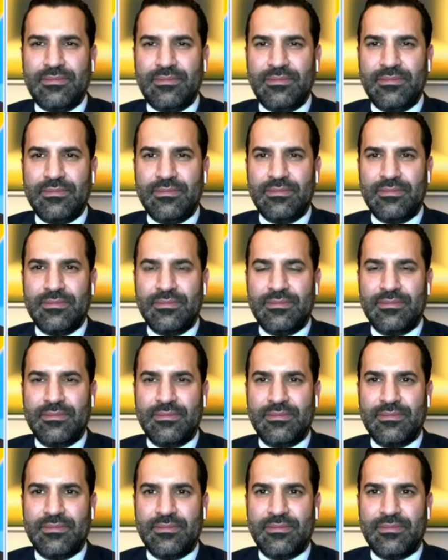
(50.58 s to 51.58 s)

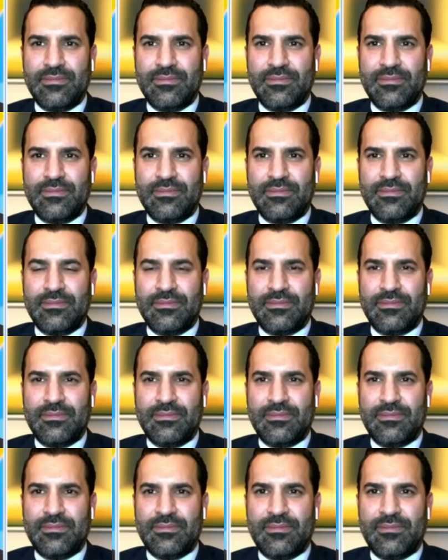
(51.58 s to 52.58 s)

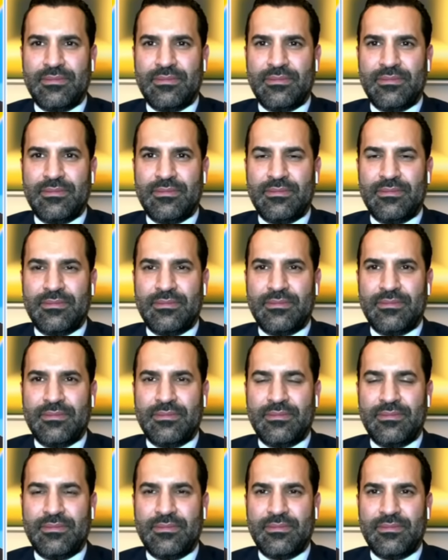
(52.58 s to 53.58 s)

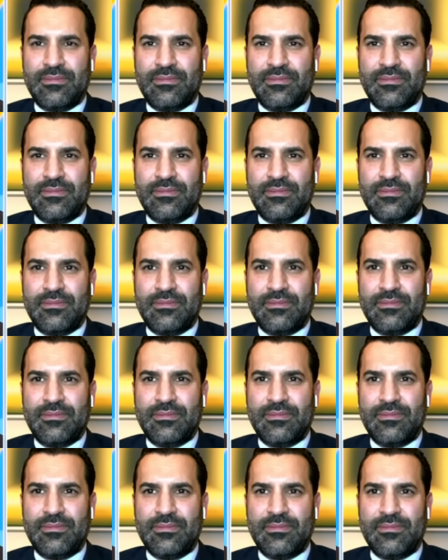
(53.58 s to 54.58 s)

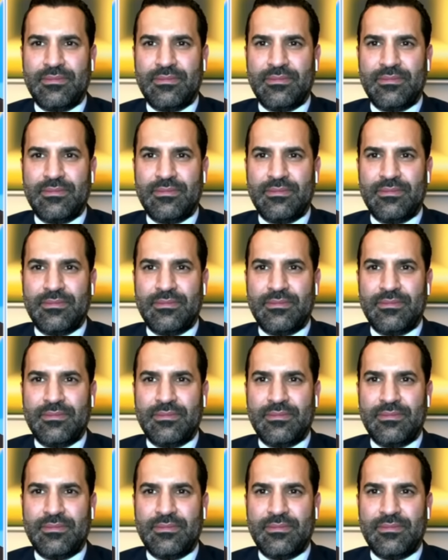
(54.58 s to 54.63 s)
No words are spoken by the person on screen.